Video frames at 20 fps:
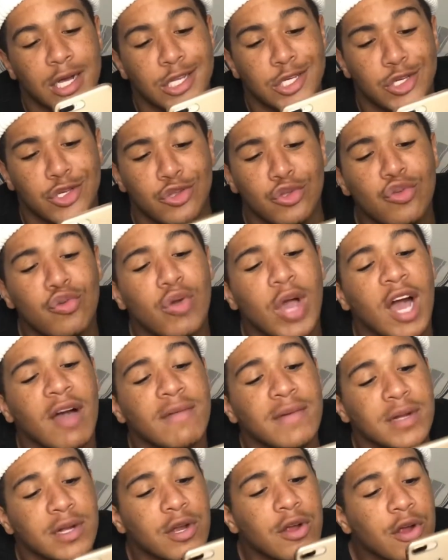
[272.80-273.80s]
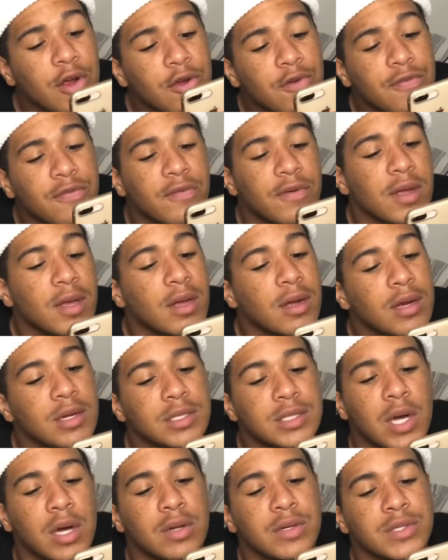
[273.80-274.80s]
Do you have a girlfriend or
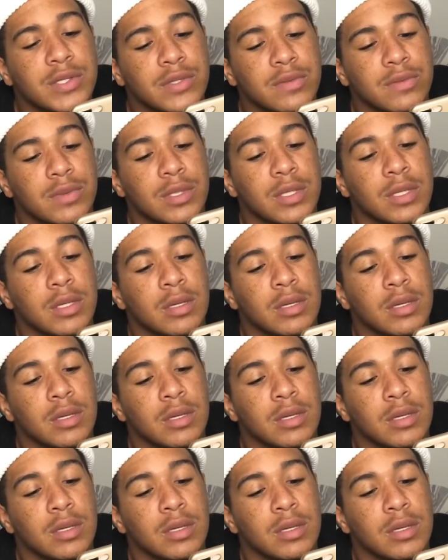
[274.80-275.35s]
talk to someone?